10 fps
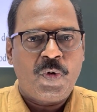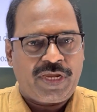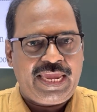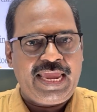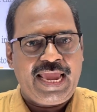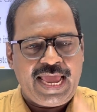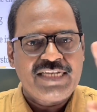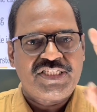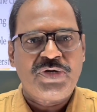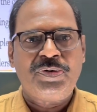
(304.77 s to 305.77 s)
Okay, I'll
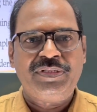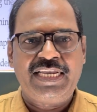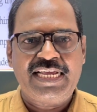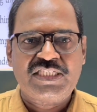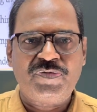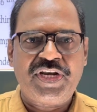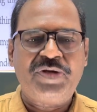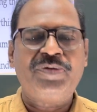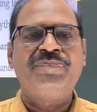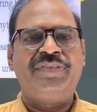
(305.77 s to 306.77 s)
see you in the next
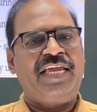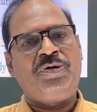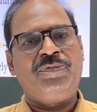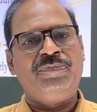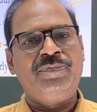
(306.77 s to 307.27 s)
video. Thank you.